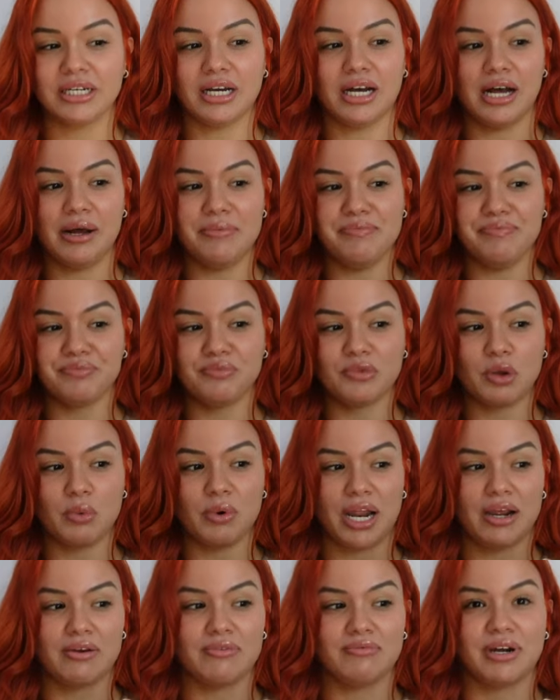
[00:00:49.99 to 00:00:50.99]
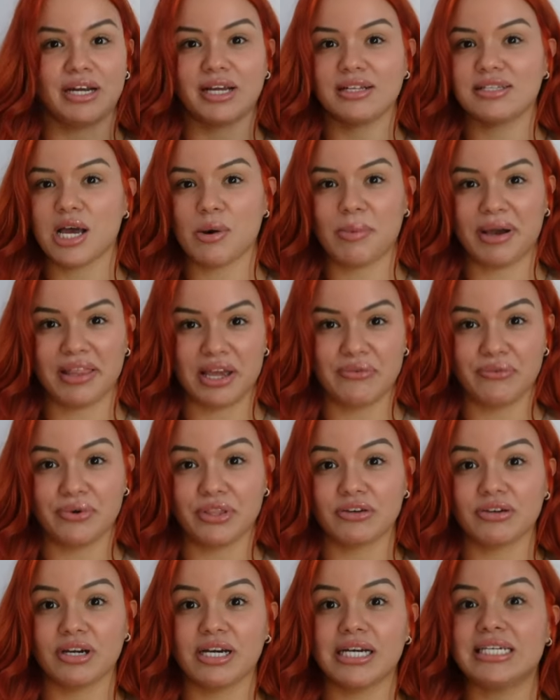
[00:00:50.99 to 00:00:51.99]
um, when I reconciled my life
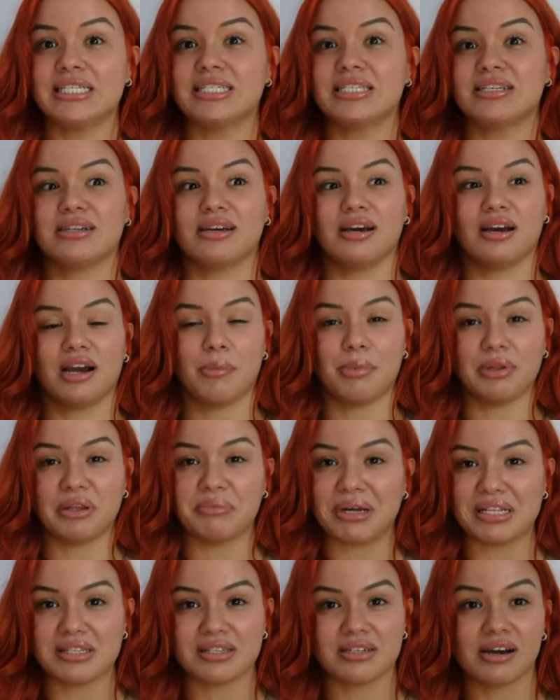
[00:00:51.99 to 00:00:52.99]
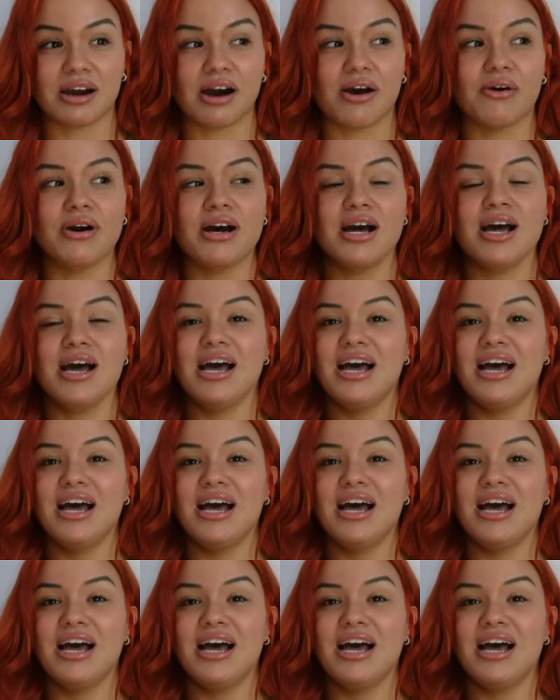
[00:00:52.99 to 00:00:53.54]
with Christ a couple of months ago.